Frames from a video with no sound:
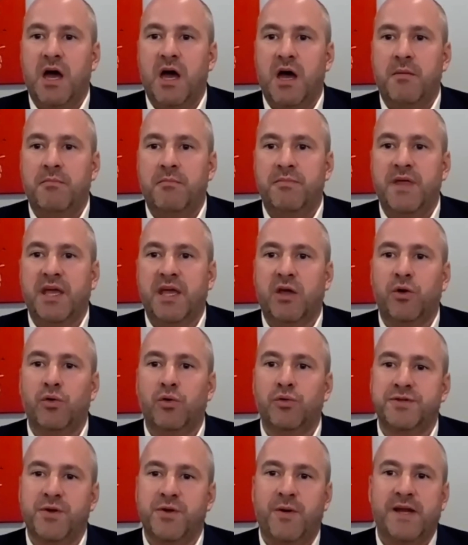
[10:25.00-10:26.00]
they can
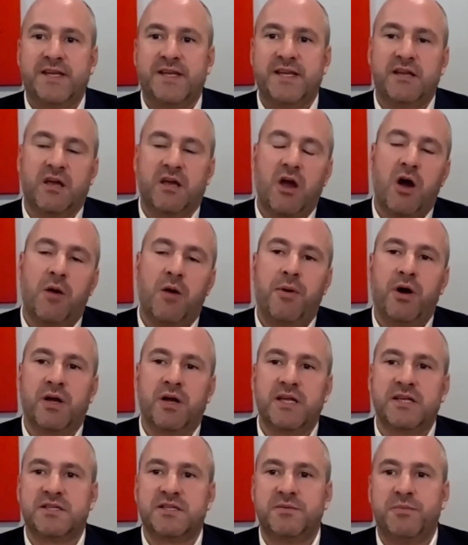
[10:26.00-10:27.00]
also add in a car
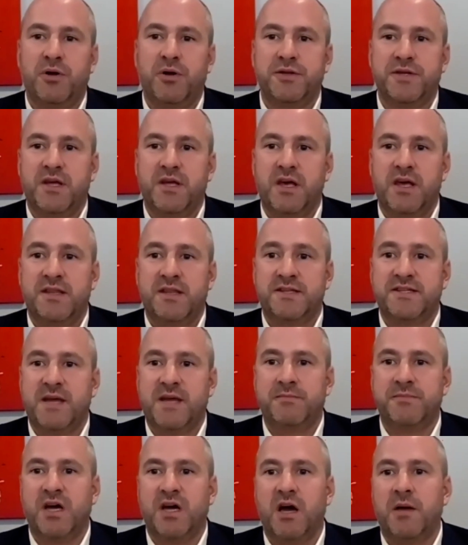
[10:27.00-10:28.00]
parking spot at the
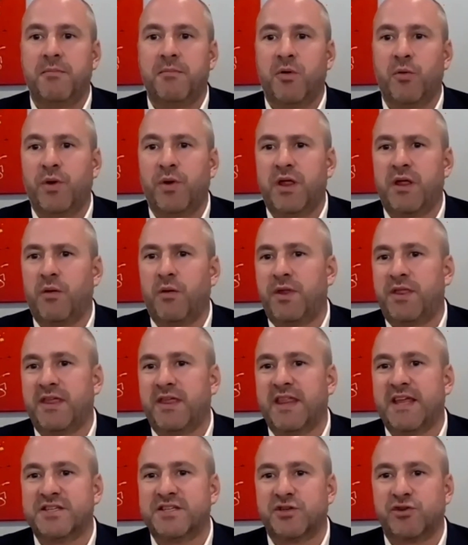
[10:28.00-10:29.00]
same time. And we think
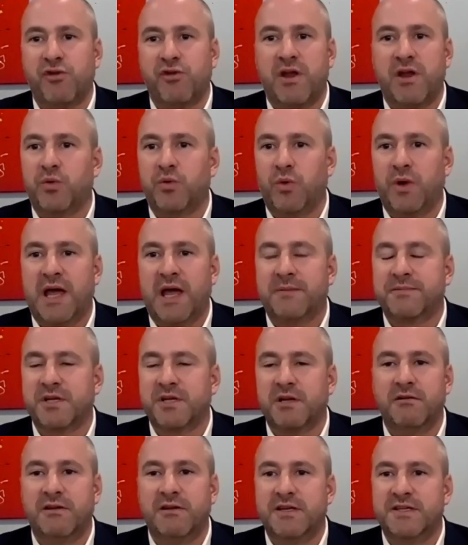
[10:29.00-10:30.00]
that's a trend we'll
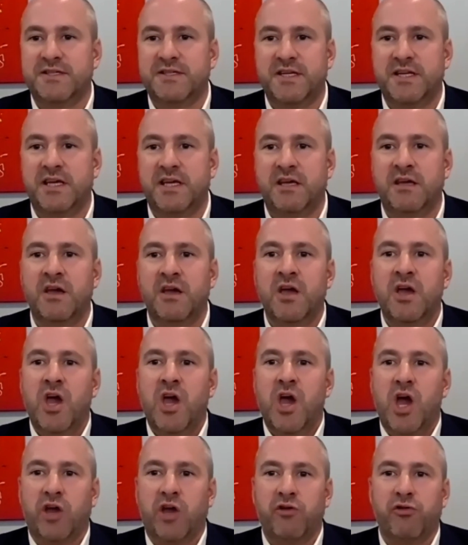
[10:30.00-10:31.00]
absolutely see
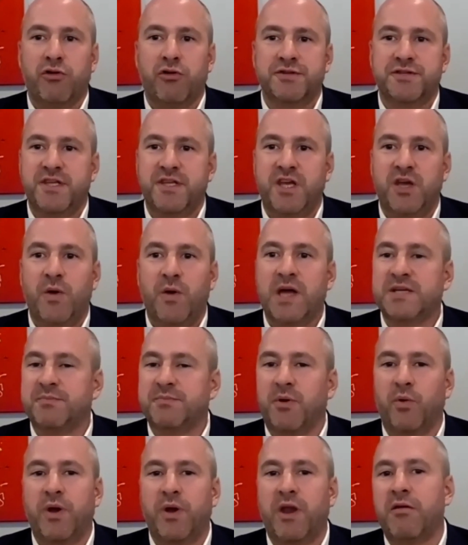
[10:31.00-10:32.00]
across the US,
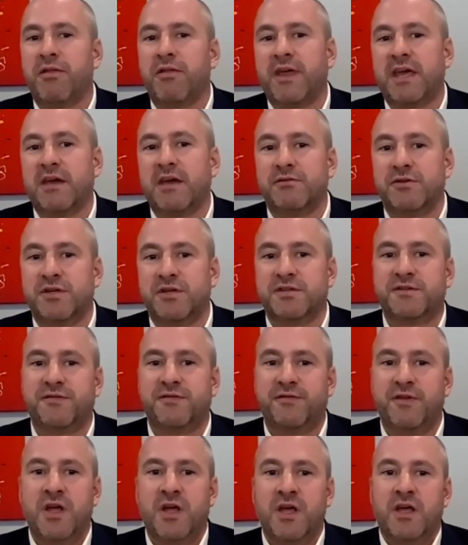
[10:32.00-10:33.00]
but we don't think it'll
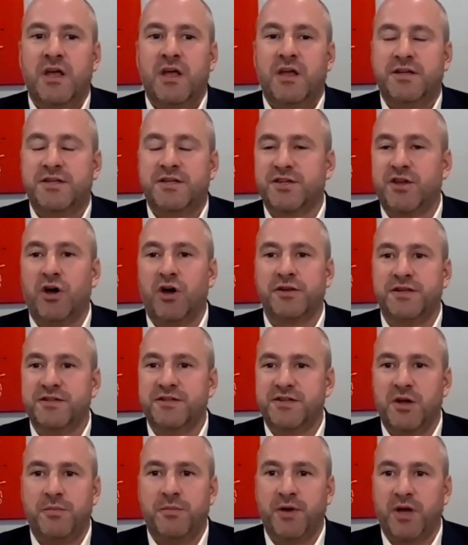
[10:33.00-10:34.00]
just start and
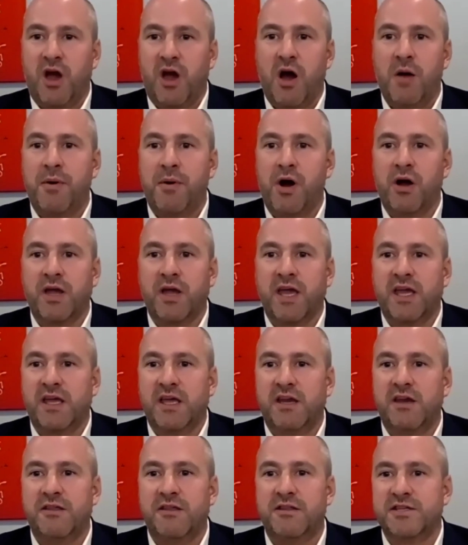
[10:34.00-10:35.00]
stop at car
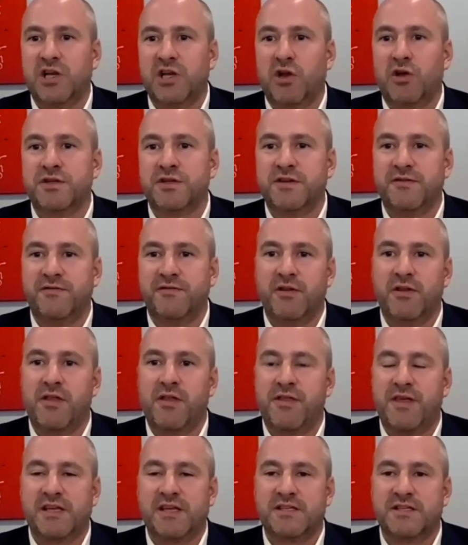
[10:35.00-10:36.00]
parking. There's lots of other
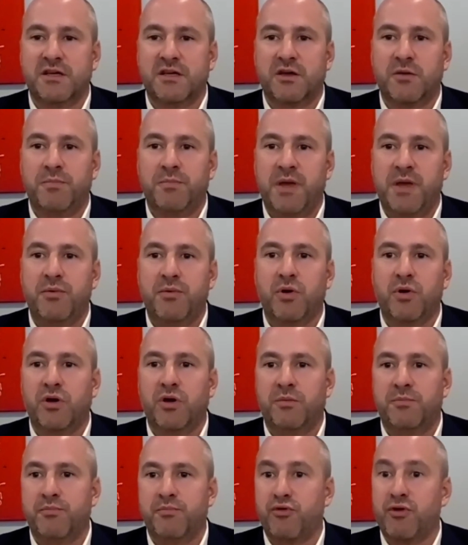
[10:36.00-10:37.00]
things that people
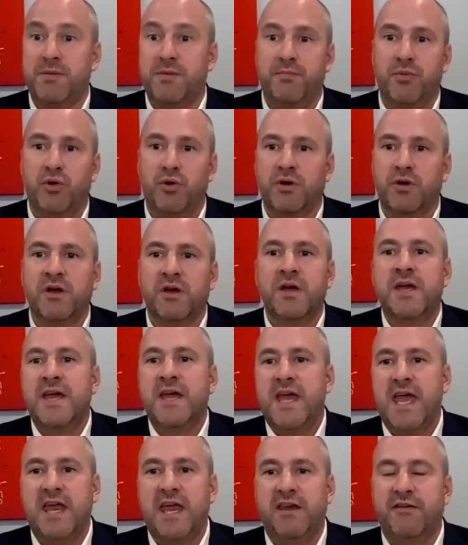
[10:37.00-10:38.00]
could pre-book
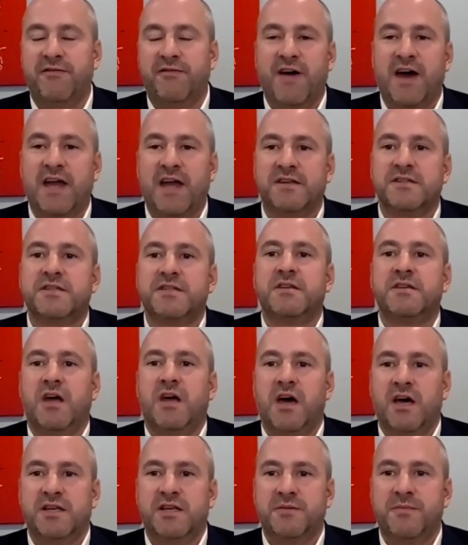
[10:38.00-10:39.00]
in advance
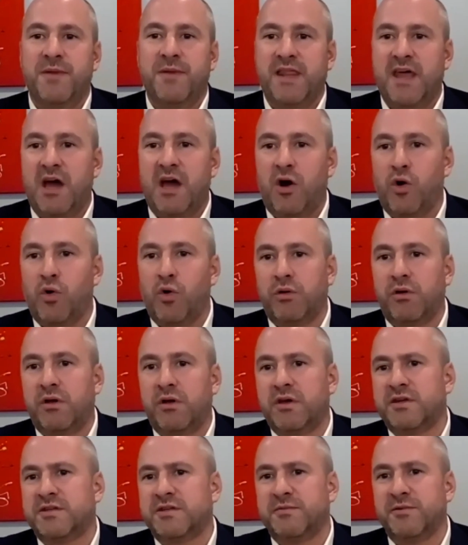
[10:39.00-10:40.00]
to make their whole
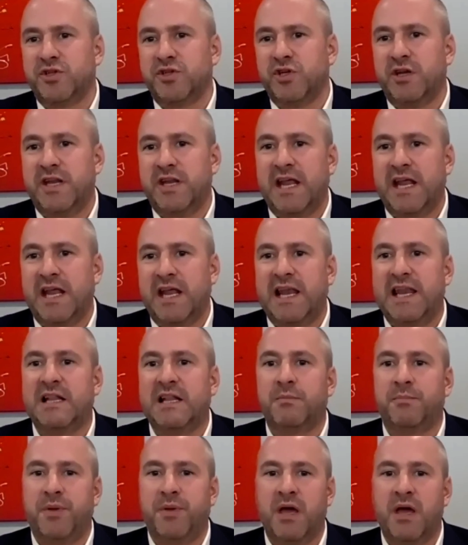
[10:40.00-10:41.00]
customer journey a
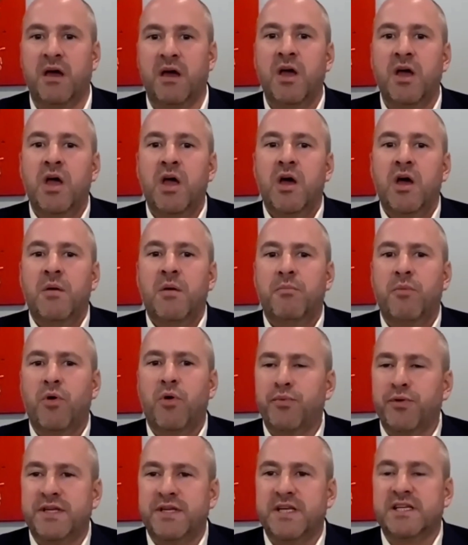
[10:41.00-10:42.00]
little bit more
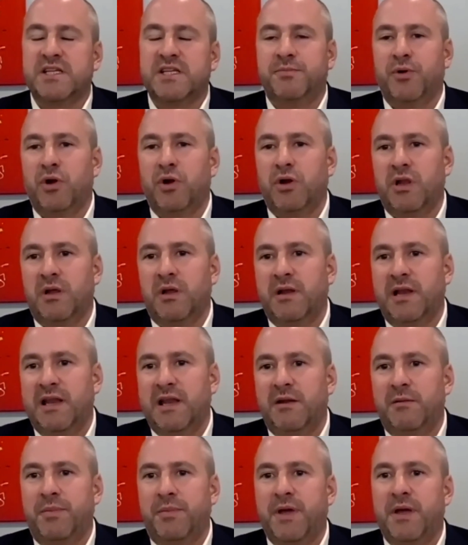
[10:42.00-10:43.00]
predictable, a
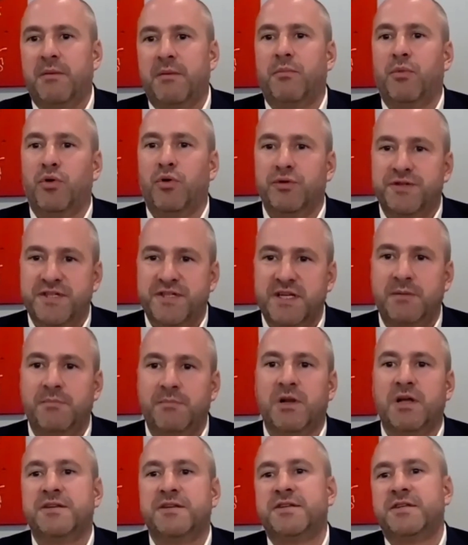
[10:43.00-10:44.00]
little bit more
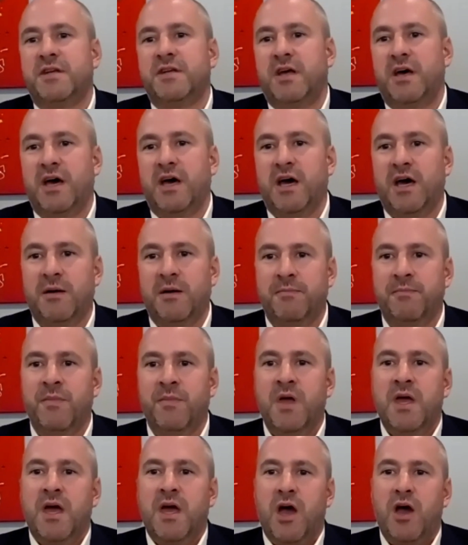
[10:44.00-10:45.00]
seamless,
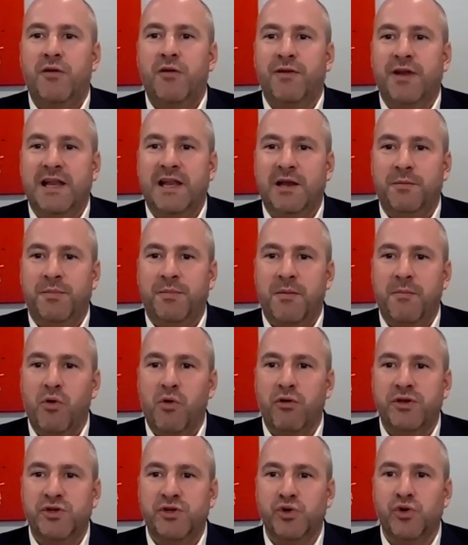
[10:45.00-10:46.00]
hopefully a little bit more
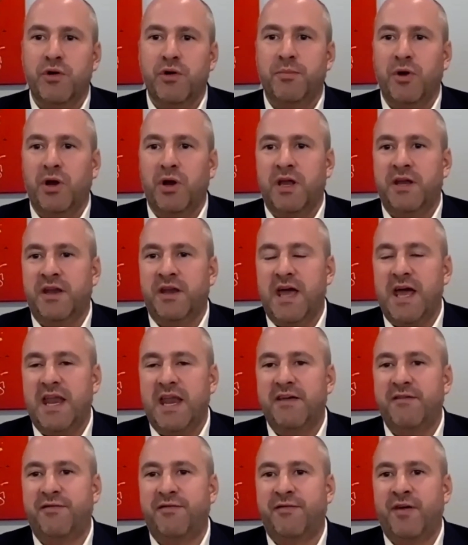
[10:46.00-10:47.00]
enjoyable. And
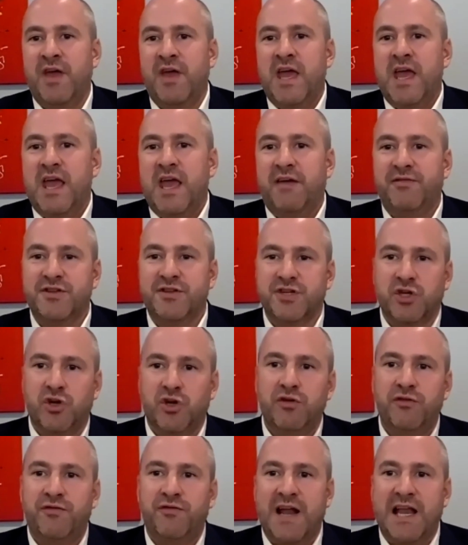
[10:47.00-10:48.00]
if there's a good
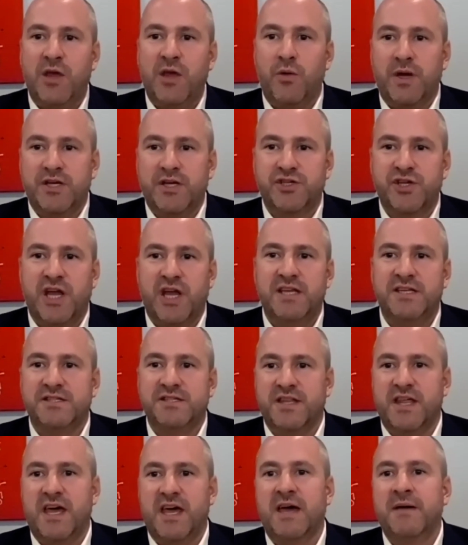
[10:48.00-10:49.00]
value exchange
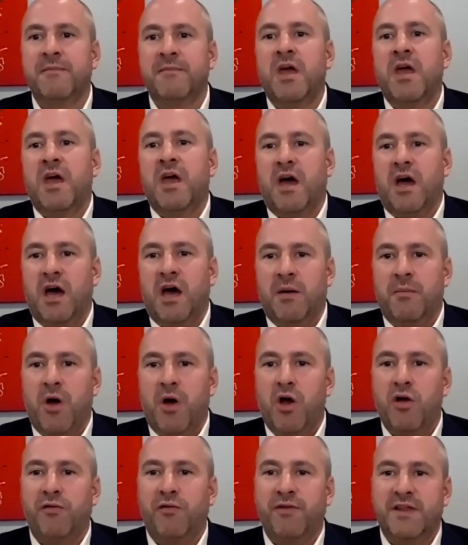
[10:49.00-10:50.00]
there,
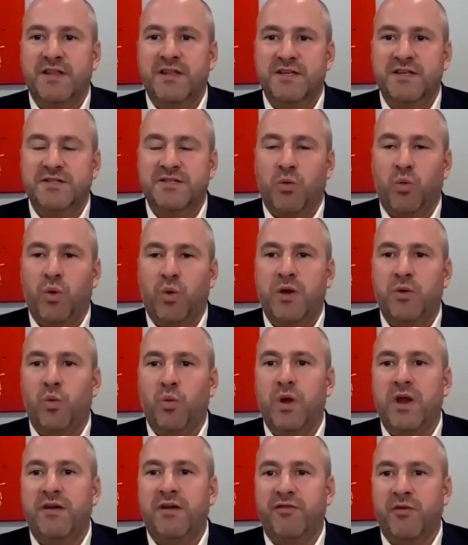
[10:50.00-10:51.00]
hopefully it's a
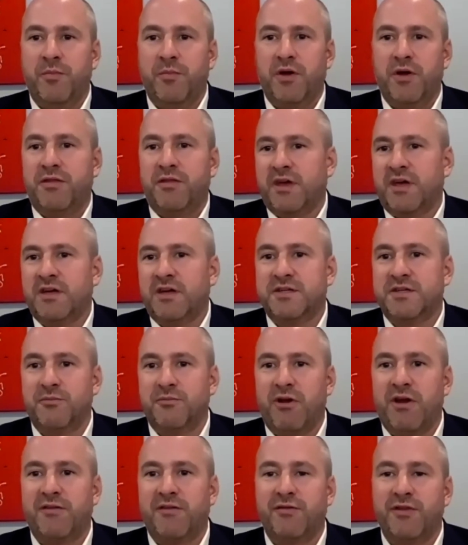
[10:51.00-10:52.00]
win-win for both the customer
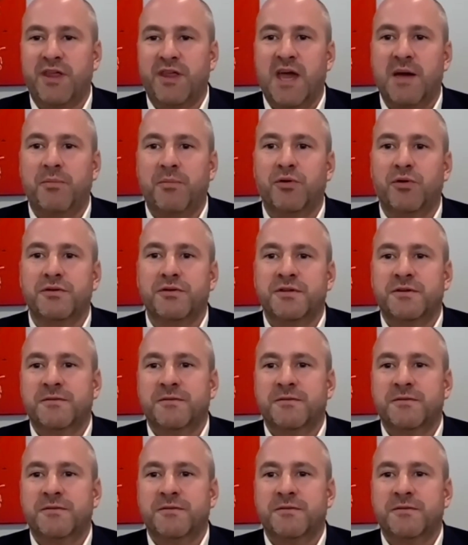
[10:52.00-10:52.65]
and for the airports.